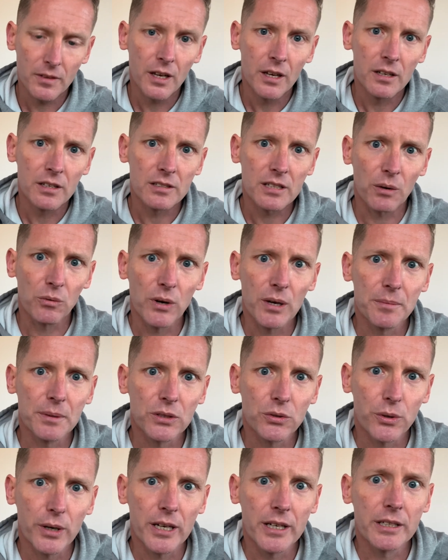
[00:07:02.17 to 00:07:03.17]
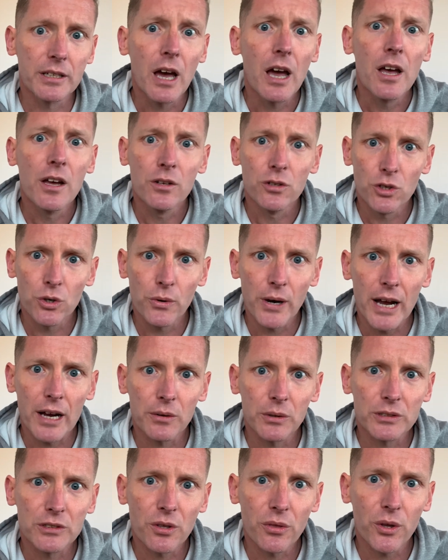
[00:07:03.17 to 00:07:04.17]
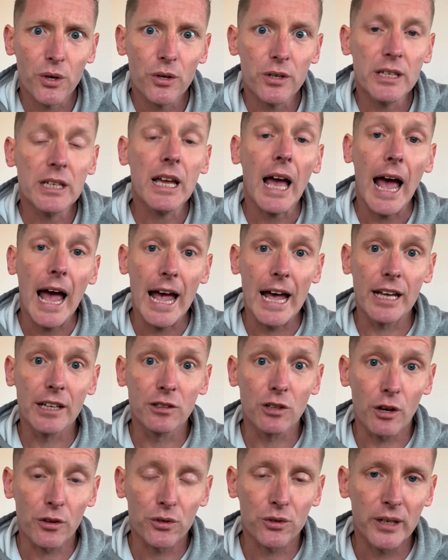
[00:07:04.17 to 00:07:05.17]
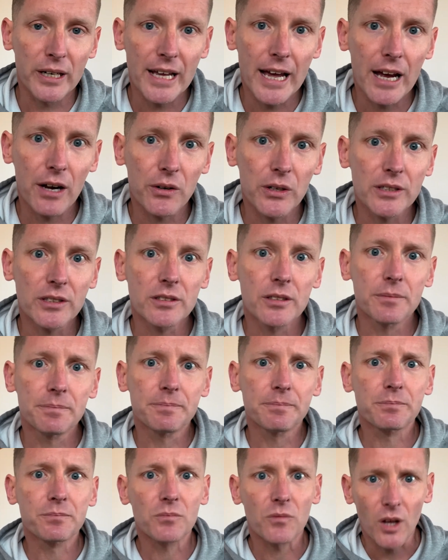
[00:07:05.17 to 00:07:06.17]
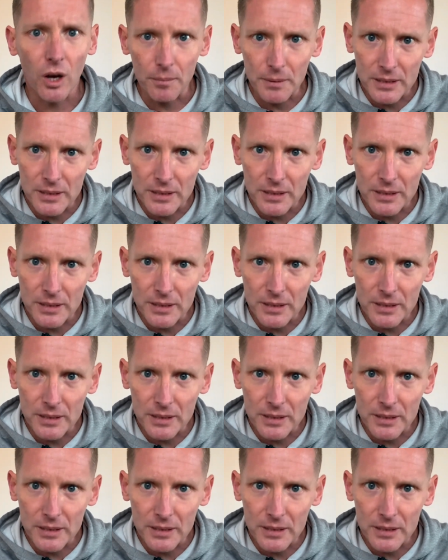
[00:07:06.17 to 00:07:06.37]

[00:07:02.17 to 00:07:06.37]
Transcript: somewhere between 2 hours 30 and 3 hours. I'll be